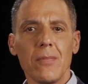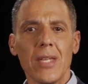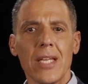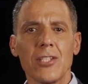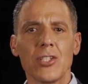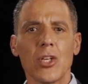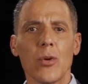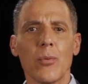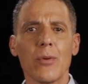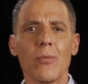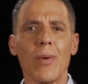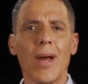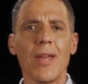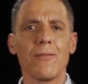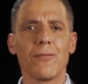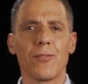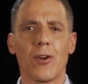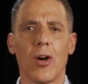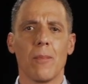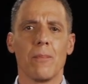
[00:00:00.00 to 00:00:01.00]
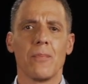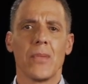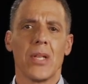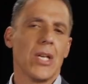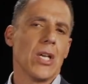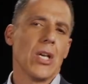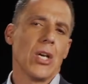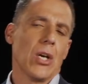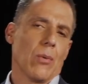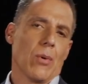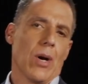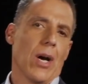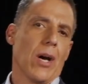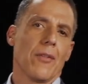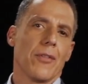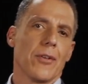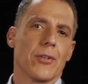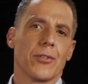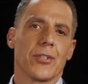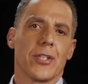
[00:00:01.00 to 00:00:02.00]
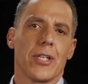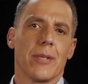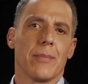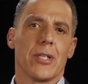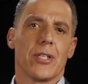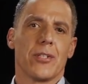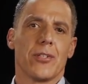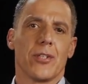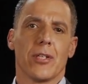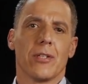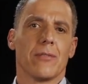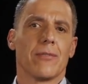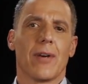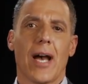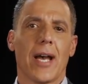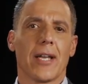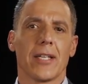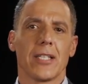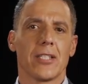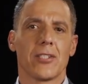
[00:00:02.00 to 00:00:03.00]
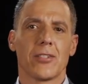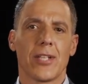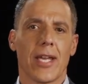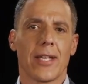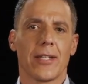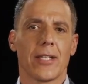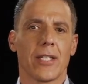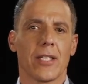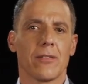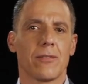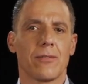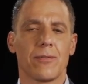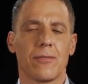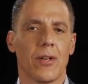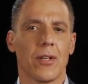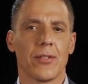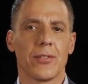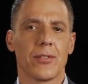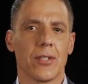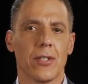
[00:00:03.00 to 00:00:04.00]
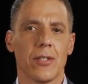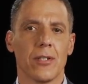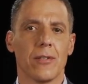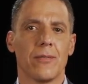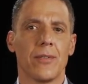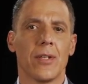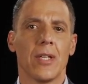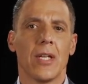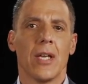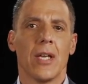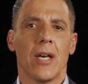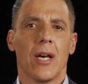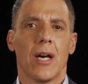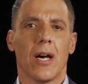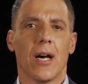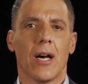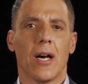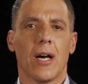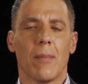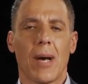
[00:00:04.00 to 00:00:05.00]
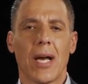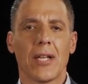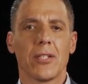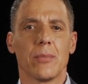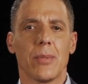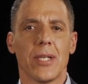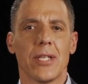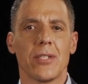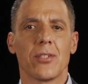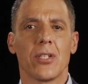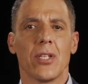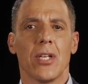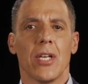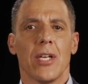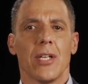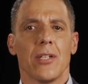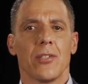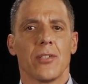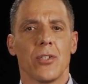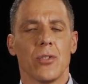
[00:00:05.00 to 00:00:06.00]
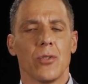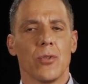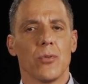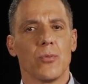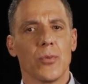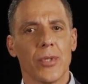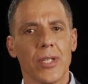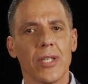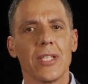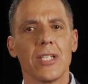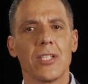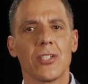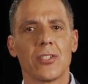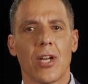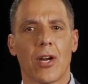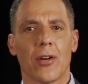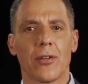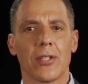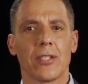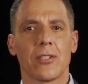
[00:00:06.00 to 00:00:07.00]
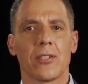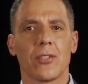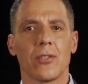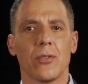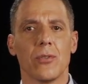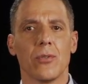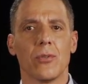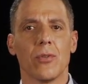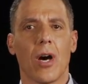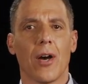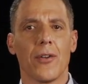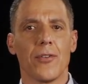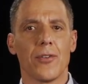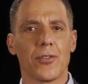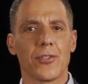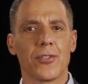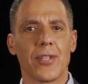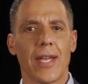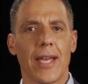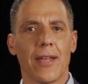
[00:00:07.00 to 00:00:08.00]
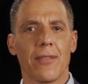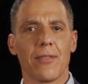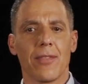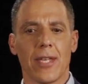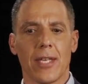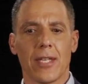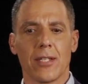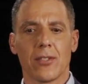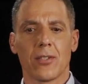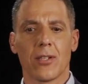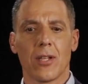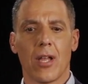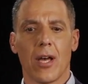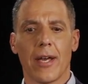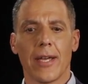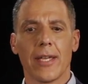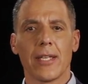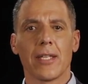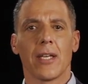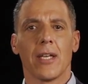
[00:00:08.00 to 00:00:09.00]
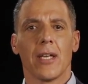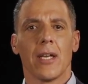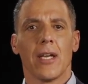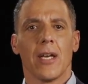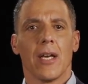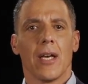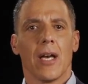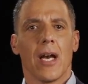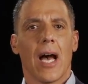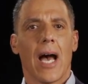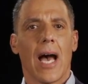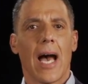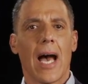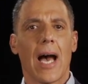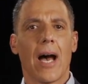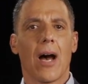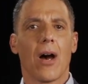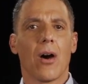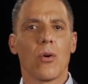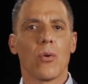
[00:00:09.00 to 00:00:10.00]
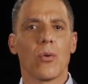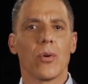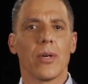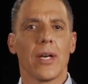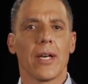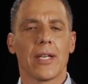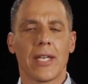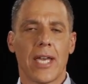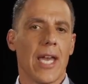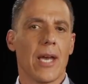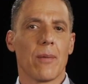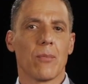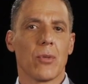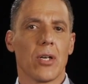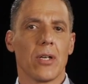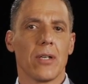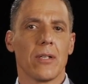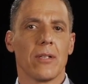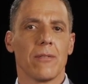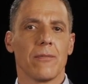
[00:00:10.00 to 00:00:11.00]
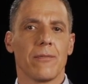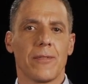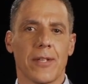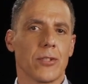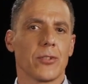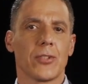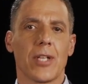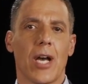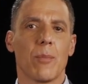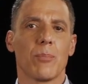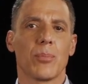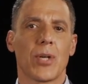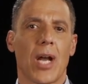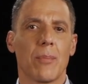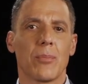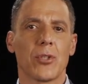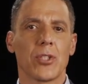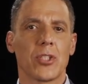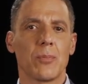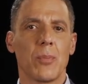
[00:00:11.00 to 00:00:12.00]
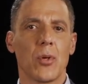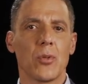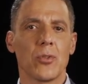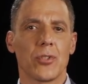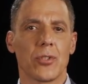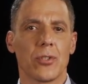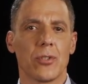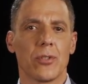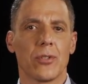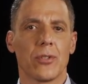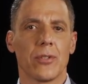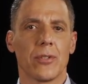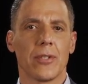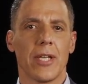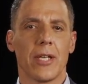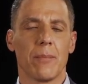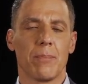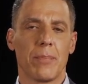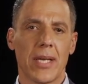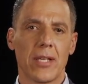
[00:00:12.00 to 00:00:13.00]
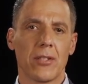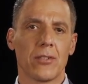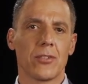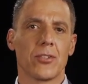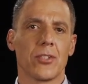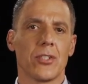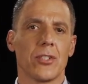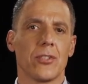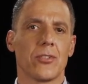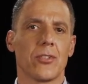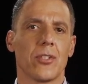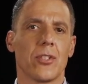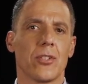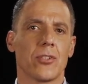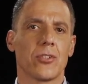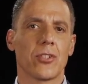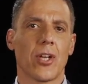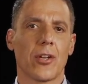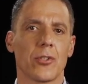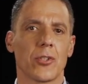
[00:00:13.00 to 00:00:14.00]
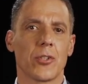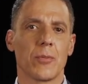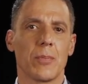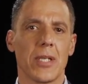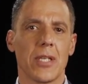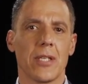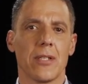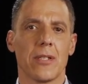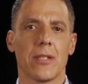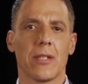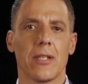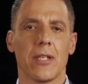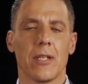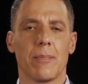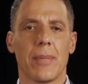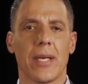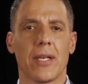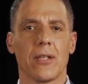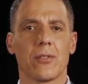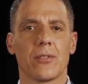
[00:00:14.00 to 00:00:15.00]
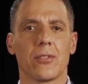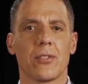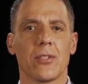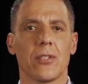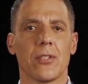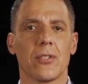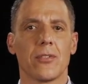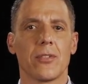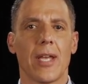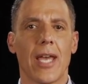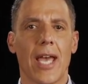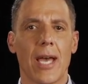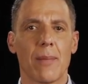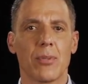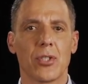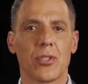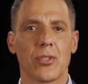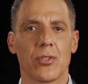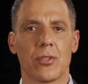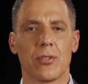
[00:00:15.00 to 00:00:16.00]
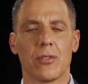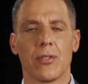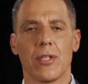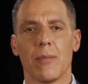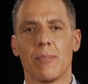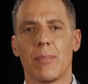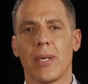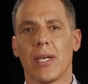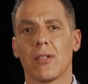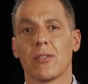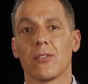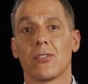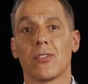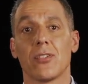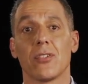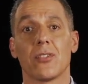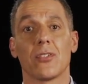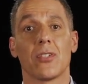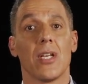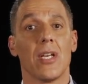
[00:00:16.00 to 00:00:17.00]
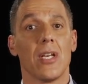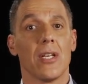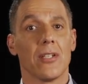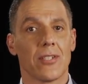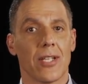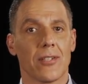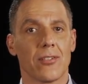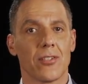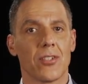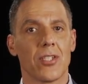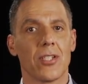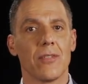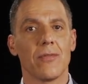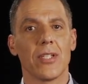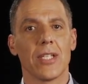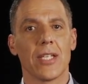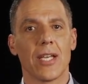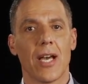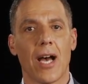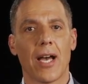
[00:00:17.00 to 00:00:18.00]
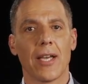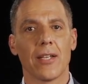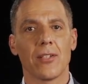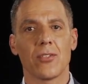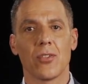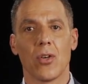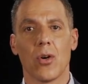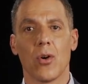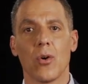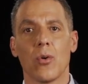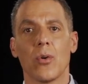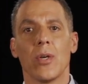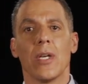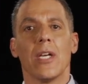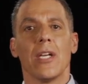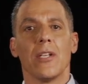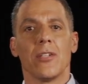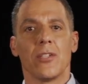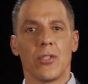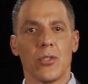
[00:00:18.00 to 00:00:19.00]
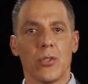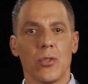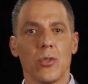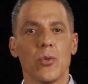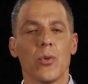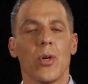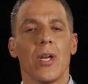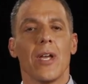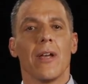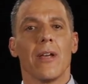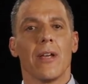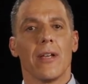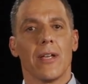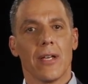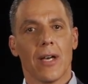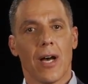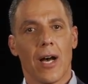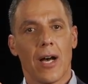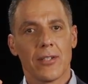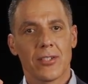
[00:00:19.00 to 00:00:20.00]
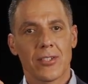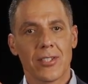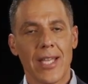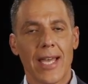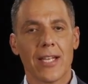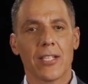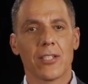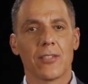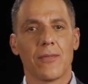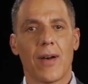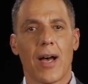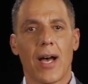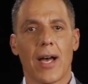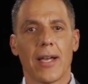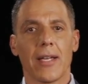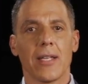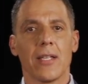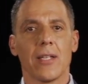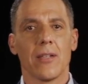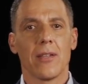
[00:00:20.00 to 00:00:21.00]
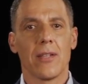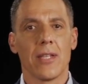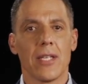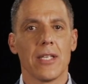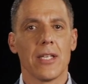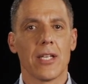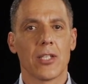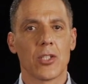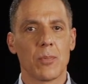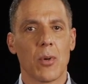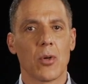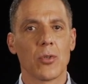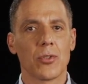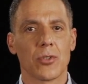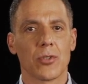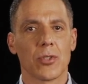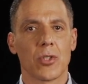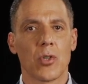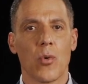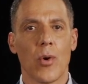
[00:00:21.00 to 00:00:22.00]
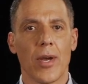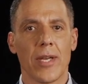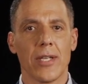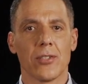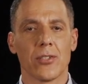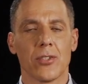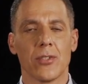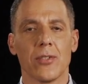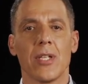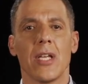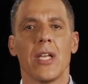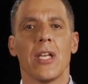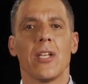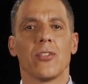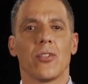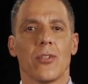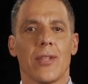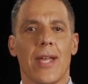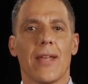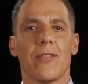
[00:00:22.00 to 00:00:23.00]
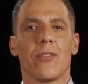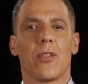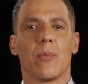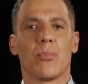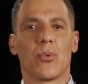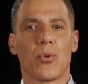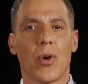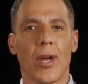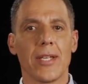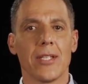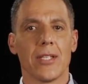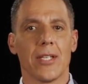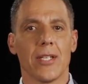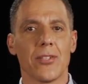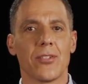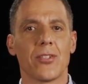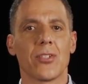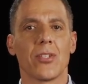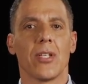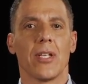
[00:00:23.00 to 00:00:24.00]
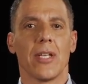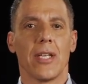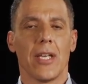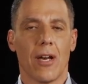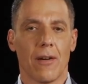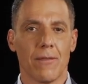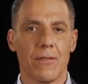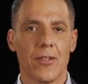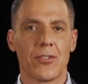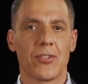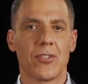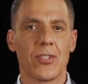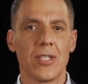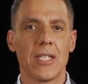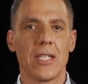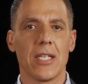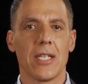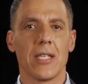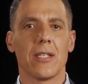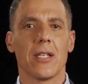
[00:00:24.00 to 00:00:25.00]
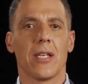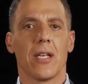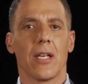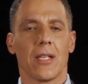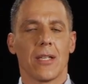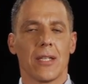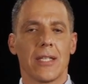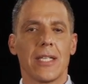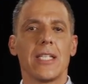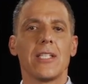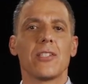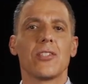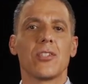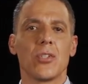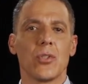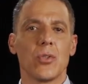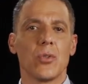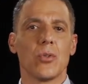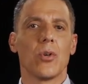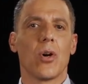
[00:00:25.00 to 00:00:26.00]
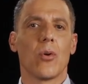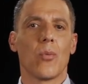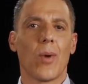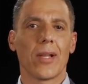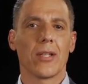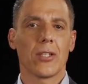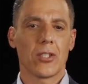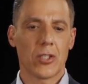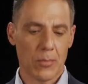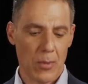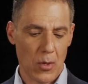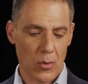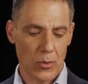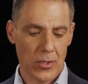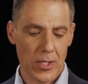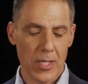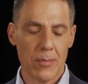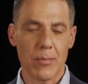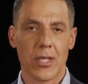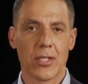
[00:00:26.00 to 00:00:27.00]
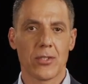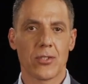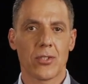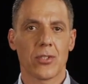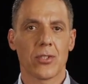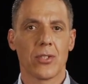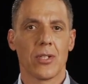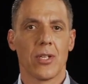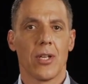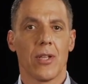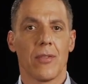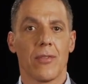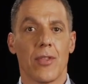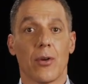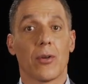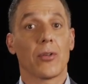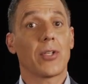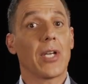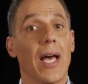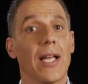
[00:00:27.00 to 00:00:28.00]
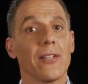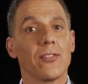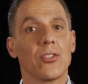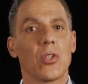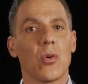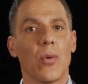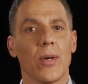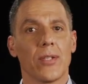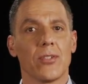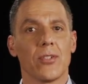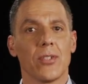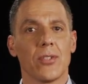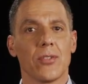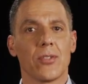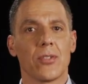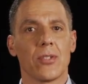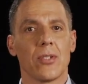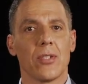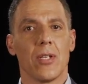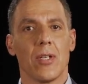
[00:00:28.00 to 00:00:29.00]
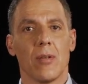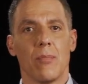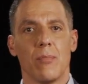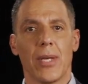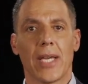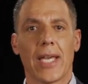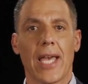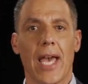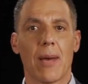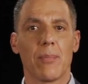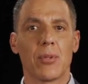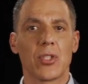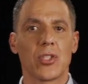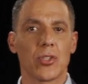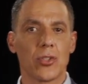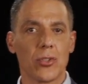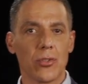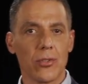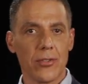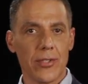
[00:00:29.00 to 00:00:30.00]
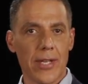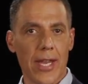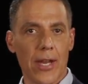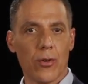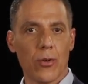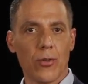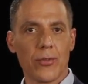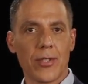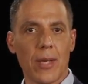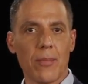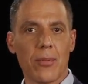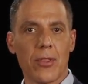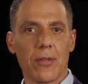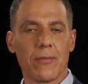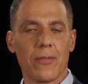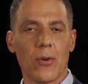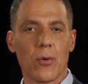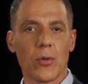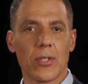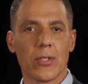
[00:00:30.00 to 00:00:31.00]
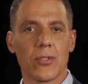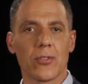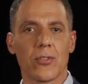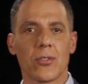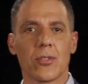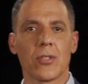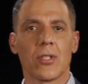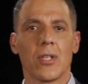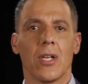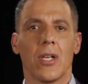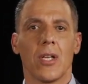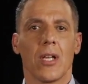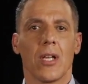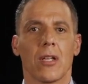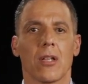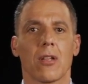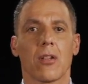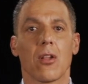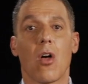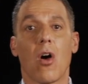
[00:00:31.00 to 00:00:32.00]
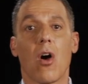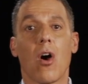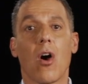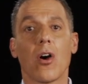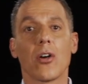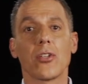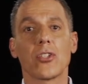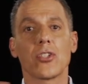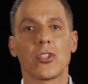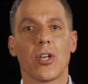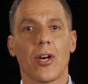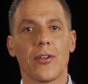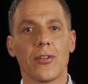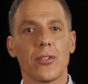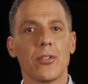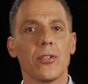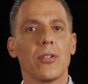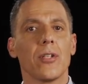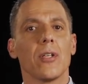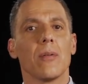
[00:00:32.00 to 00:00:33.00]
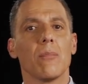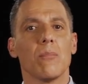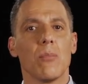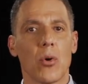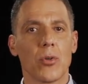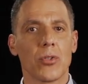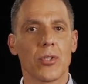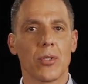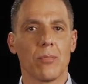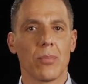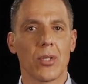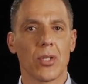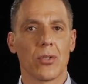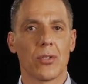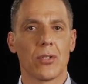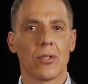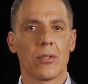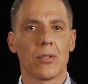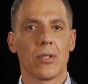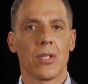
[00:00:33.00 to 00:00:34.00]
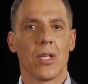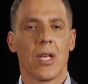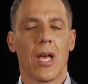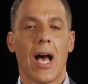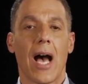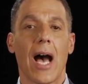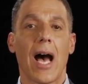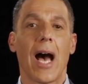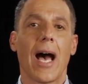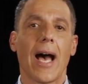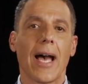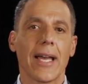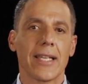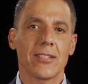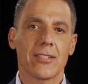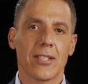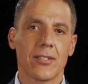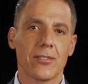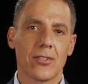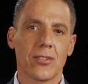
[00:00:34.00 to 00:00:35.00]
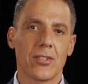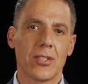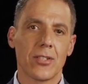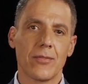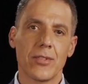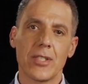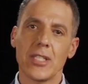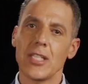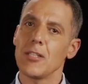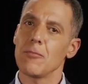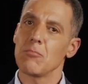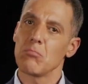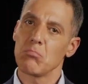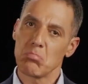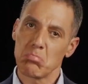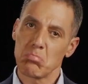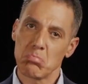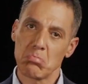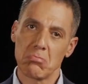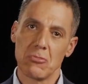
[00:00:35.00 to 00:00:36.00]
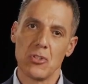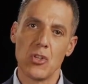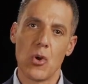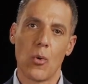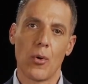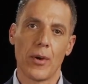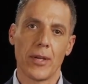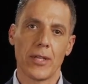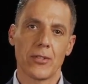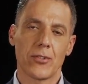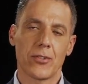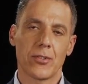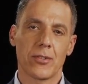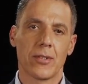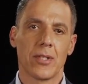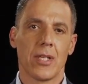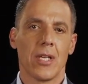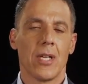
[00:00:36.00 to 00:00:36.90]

And so we went from well, there's an image of Hany standing in front of uh, a monument, to really starting to understand things like how a camera figures out proper exposure. It balances shutter speed, it balances aperture, it balances sensitivity, ISO, to uh, satisfy the exposure equation so that the brightness of the scene leads to a well exposed image. There are consequences big aperture, narrow depth of focus long shutter, motion blur, high sensitivity, noise.